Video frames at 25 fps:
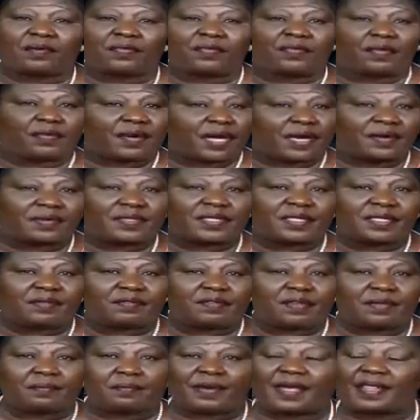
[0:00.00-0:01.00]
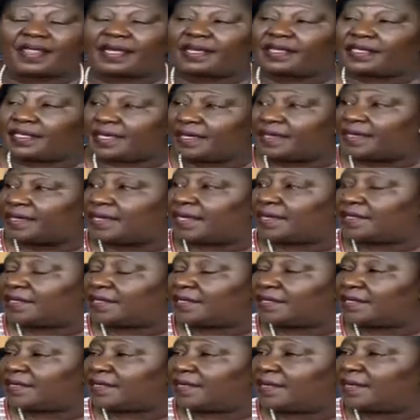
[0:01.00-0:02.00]
for girls giving birth at 10
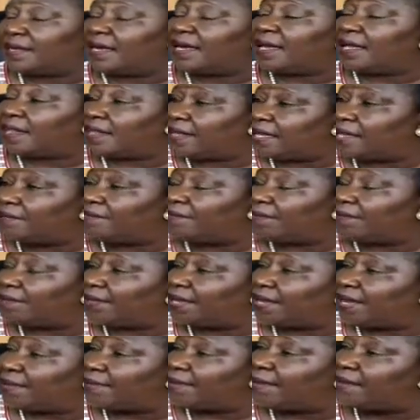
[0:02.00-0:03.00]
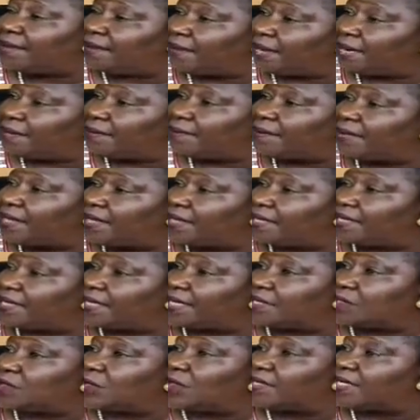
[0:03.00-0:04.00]
years and therefore becoming grandmothers
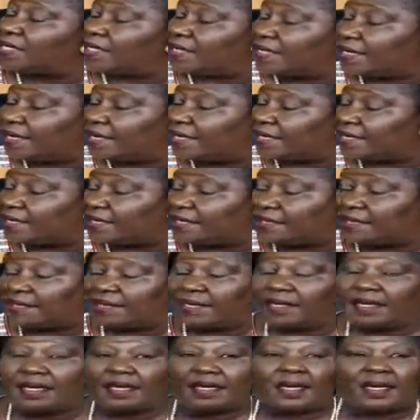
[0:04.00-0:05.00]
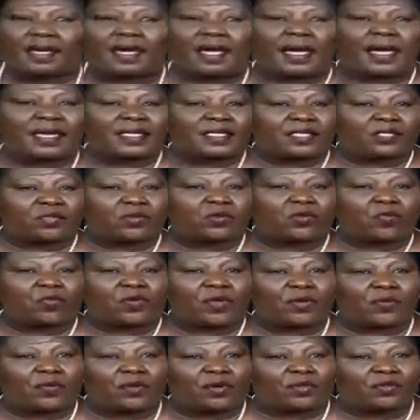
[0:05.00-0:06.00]
at 20 years. And so
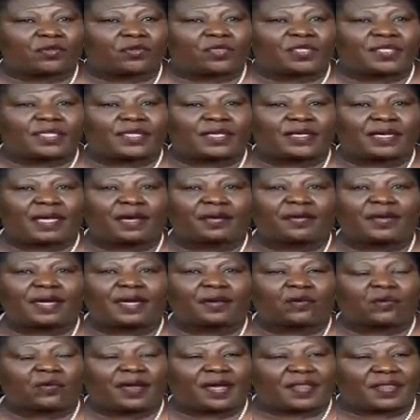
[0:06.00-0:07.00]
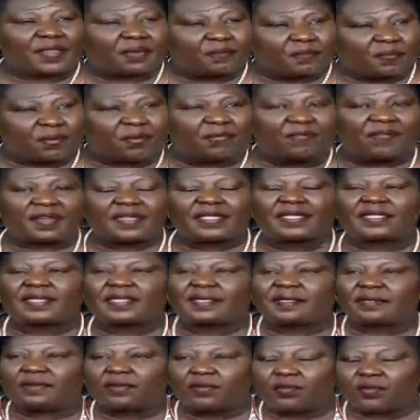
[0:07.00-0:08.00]
we want to sit down and look at the
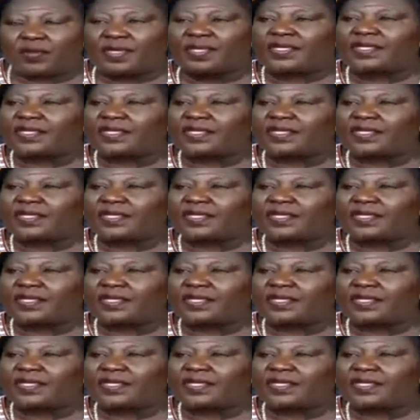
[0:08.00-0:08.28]
poverty, which